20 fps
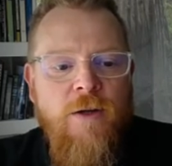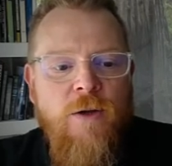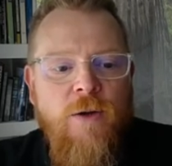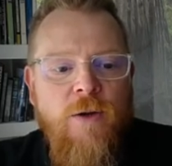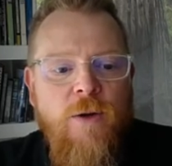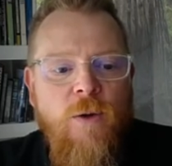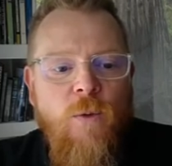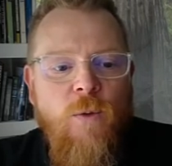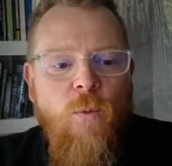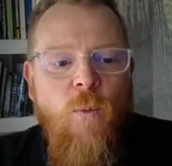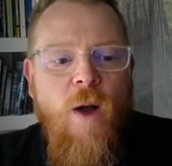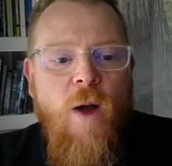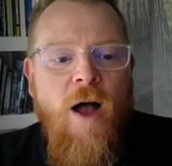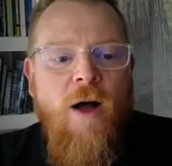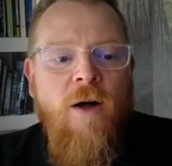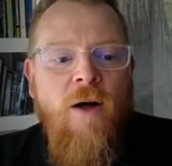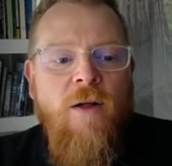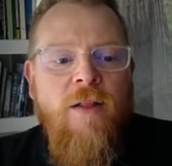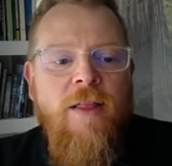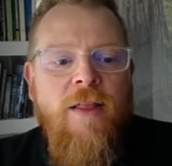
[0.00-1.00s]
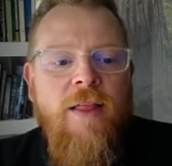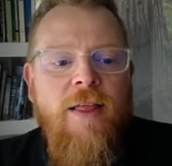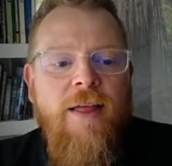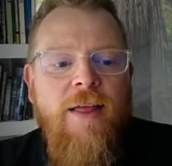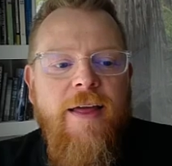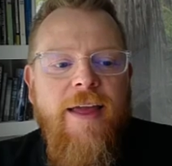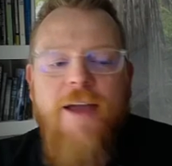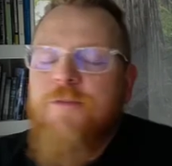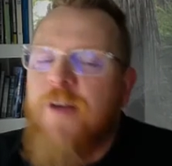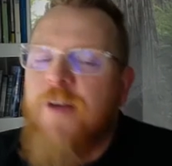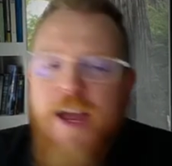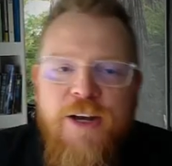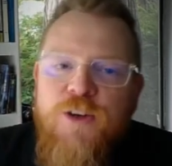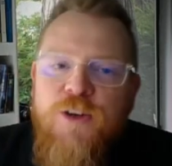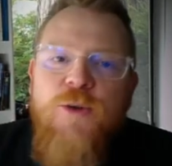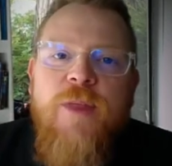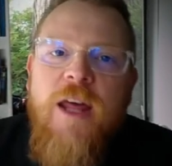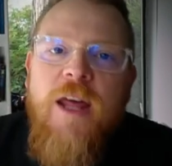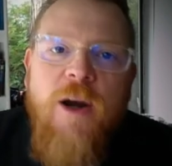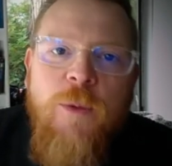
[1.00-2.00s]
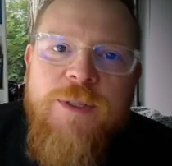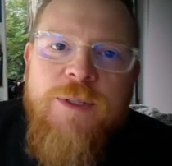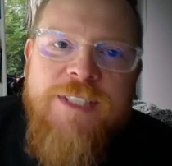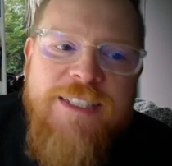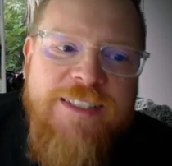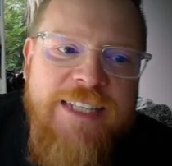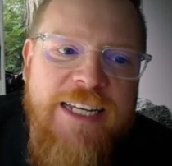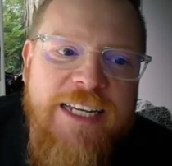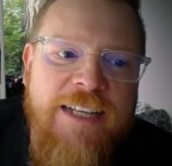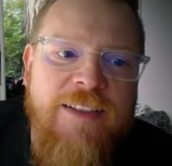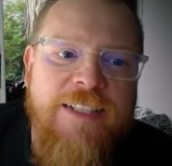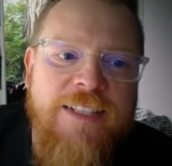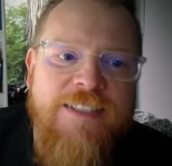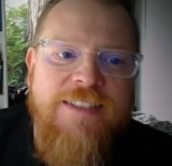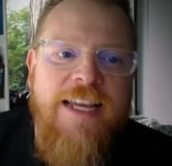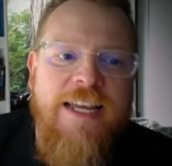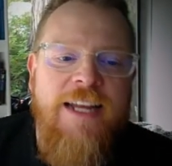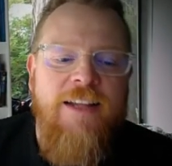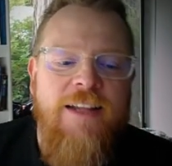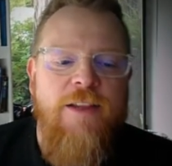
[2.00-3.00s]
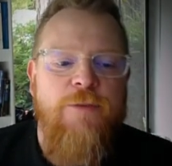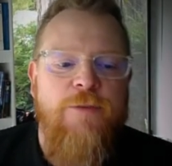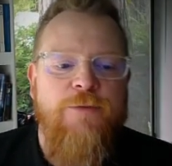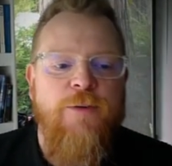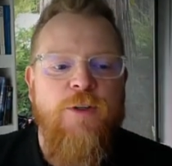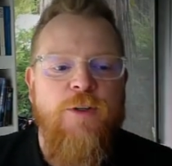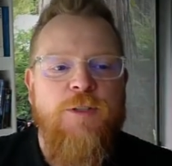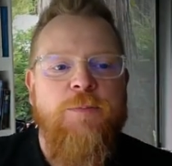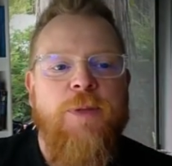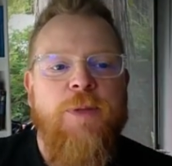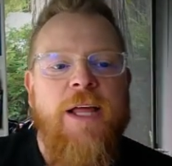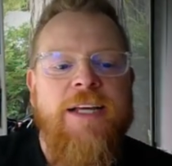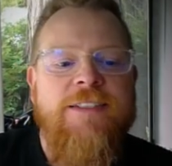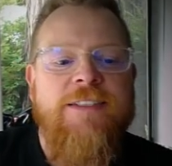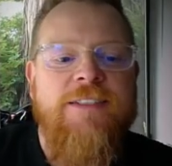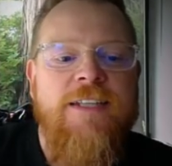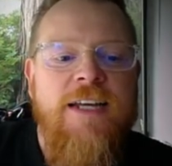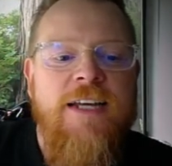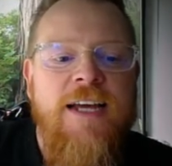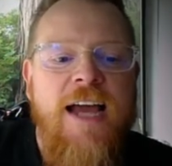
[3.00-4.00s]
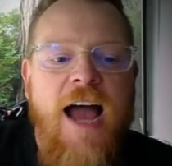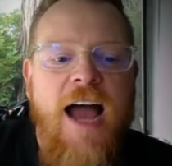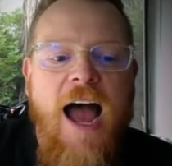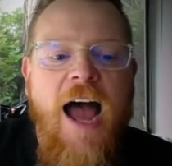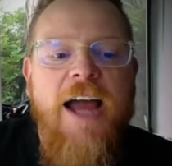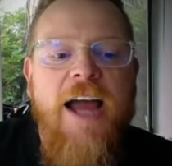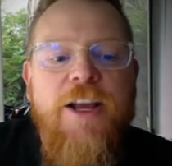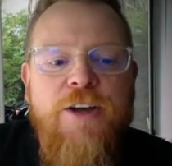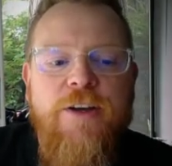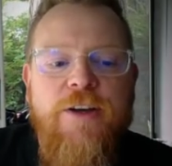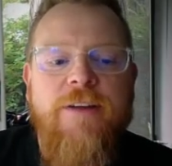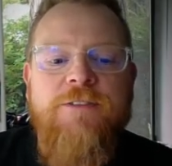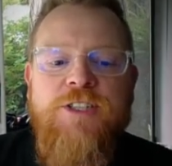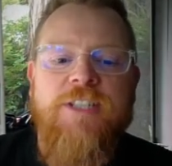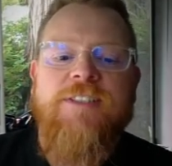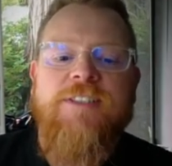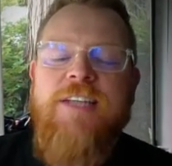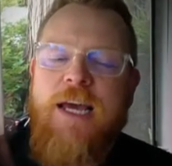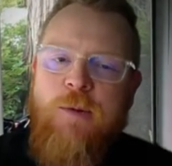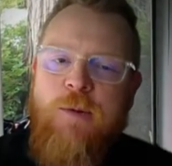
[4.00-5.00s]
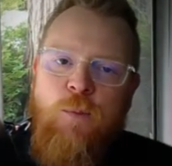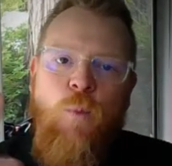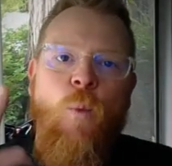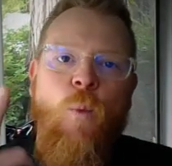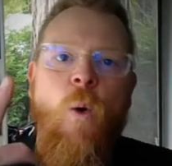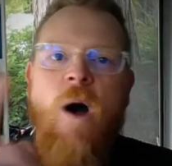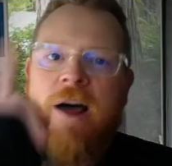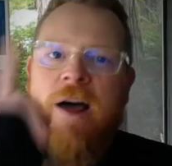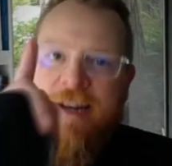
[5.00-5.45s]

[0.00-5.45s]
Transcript: Well, if I knew that it was a singlet state in the first place, I could have just said 1.